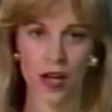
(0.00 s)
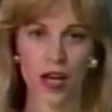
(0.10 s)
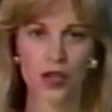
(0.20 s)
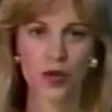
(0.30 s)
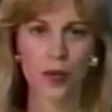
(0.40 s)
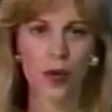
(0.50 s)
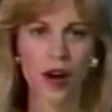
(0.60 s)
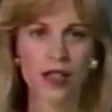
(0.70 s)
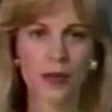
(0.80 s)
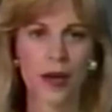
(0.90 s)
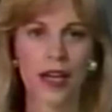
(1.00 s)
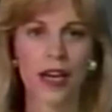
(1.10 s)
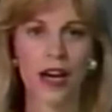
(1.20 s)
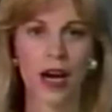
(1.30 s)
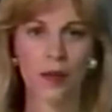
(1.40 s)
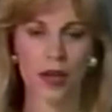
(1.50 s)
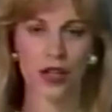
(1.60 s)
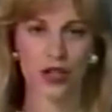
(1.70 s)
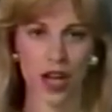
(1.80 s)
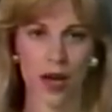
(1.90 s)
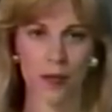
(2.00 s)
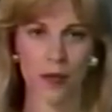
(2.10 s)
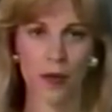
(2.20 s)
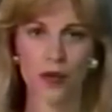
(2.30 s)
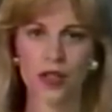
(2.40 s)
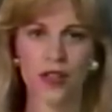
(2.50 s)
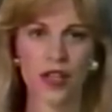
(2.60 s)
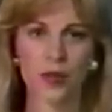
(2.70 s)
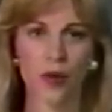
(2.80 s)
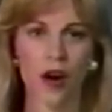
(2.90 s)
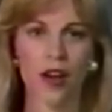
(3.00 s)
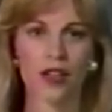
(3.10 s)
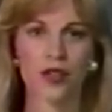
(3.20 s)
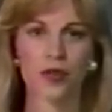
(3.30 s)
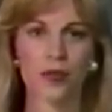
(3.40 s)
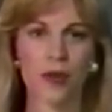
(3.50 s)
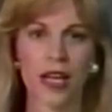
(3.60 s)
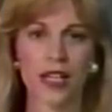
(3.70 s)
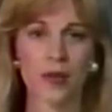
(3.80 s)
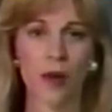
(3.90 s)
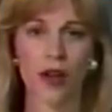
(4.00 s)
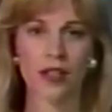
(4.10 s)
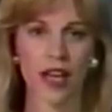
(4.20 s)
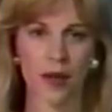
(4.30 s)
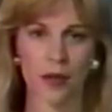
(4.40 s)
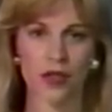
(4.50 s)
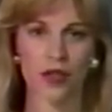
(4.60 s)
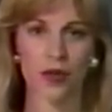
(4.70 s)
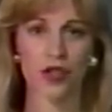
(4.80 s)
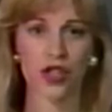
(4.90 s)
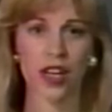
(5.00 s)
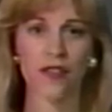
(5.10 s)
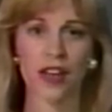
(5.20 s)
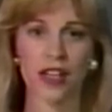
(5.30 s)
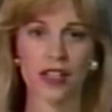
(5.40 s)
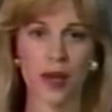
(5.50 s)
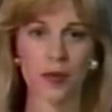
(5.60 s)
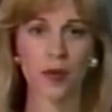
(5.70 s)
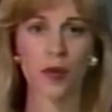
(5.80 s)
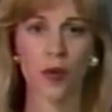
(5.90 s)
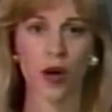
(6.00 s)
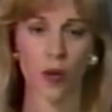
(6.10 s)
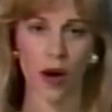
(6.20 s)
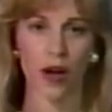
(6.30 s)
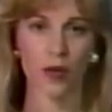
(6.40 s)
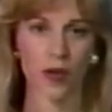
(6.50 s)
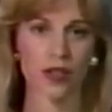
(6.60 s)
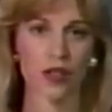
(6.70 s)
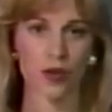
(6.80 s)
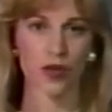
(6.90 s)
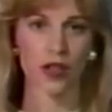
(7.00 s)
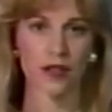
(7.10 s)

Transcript: To approximate a complex shape, most of these products use many small segments to achieve an acceptable required resolution.